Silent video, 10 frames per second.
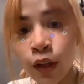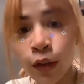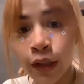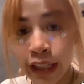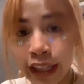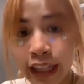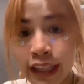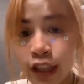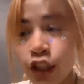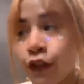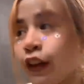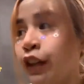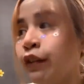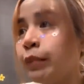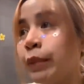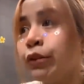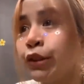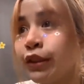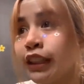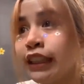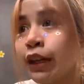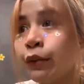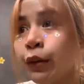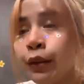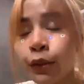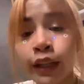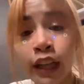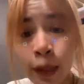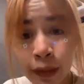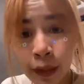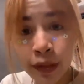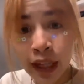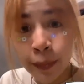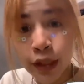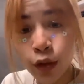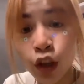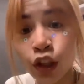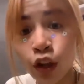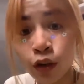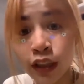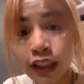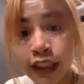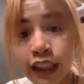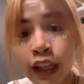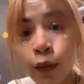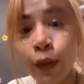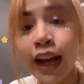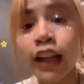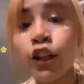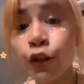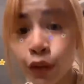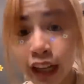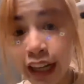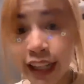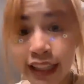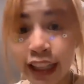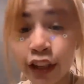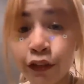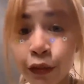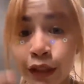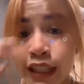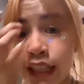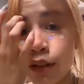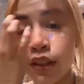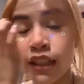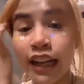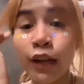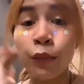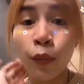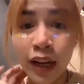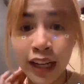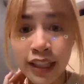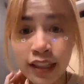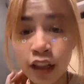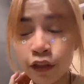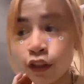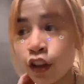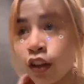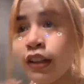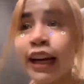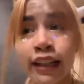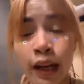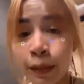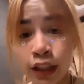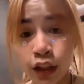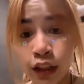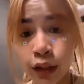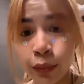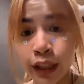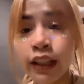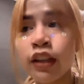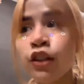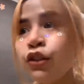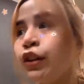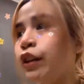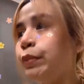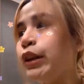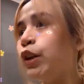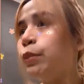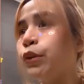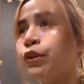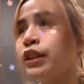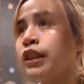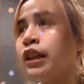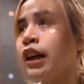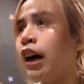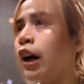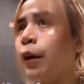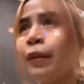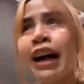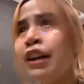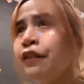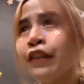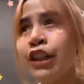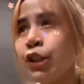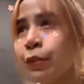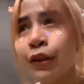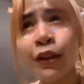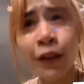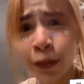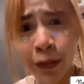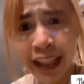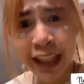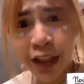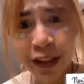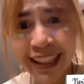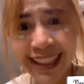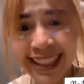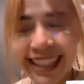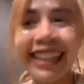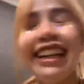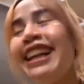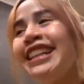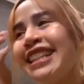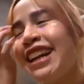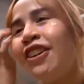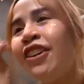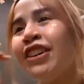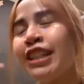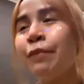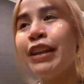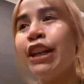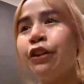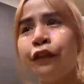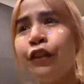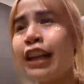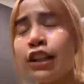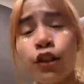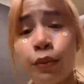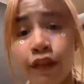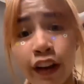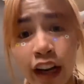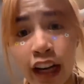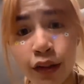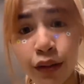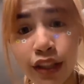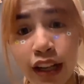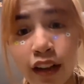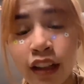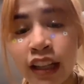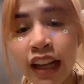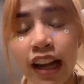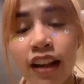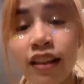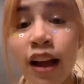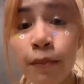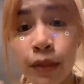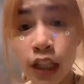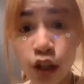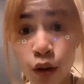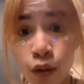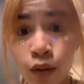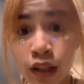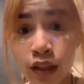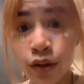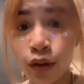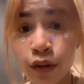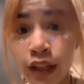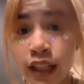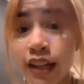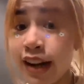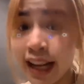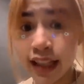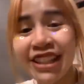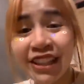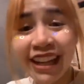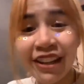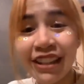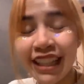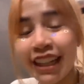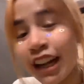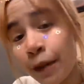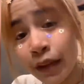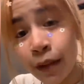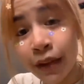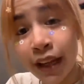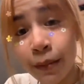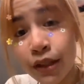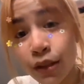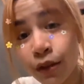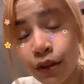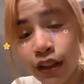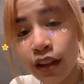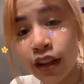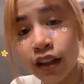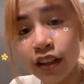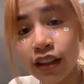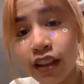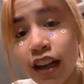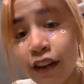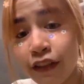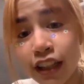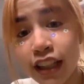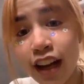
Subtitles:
Okay guys, I just found out from my producers that we'll be doing an upcoming episode on Altered where you guys, like the viewers, get to decide what I style for like that particular week. So give me your most unfashionable clothing choices, I guess, or something that you feel like is going to be very hard to style, and let me know in the story next so that you'll see in an upcoming episode. I fucked it